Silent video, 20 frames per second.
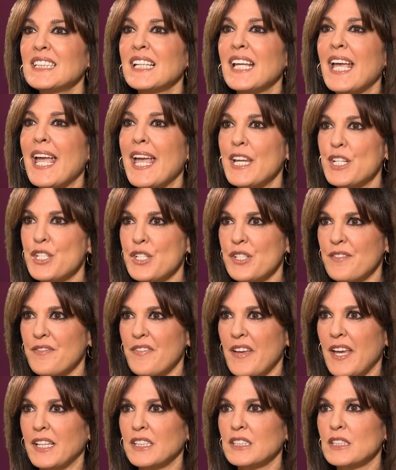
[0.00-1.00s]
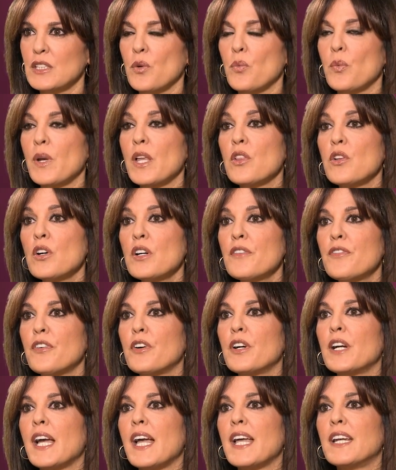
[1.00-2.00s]
the aging face, we look
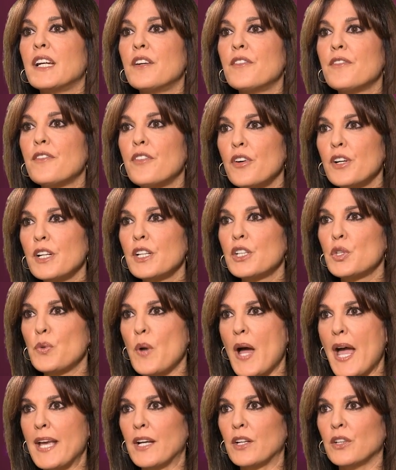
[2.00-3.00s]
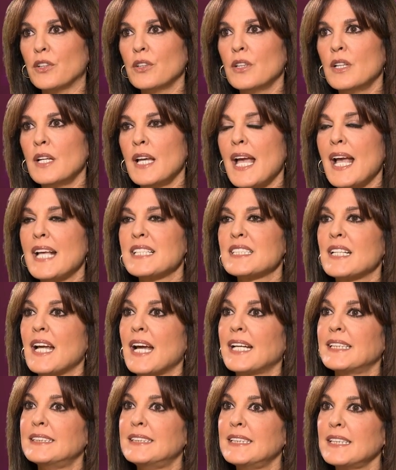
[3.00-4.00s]
for an inverted triangle as an
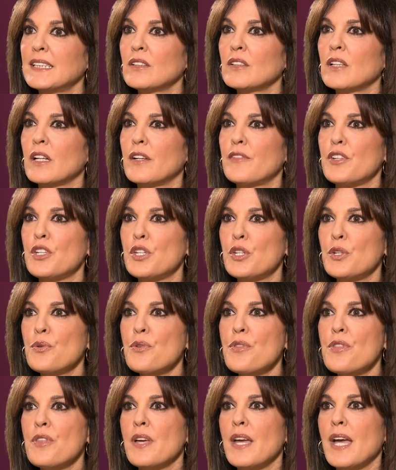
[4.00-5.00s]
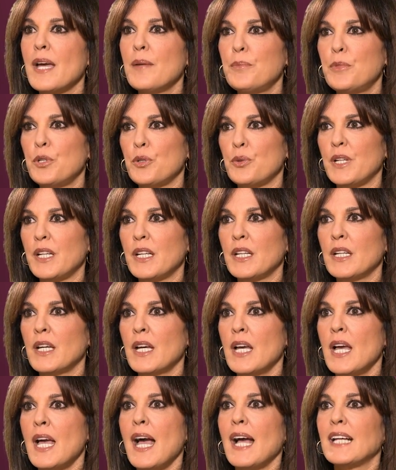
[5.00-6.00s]
ideal of youth and beauty,
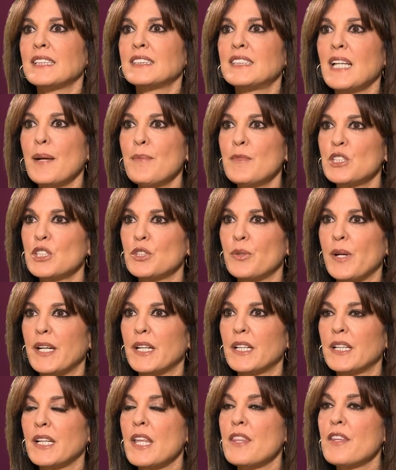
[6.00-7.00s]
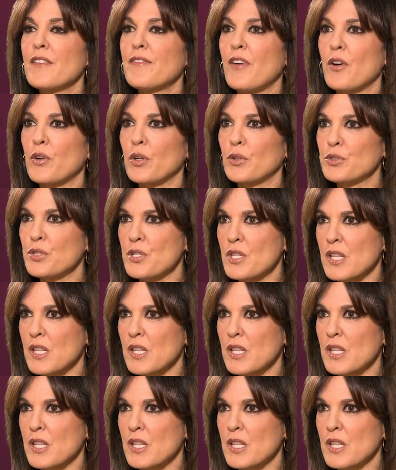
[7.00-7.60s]
as demonstrated in the photo to the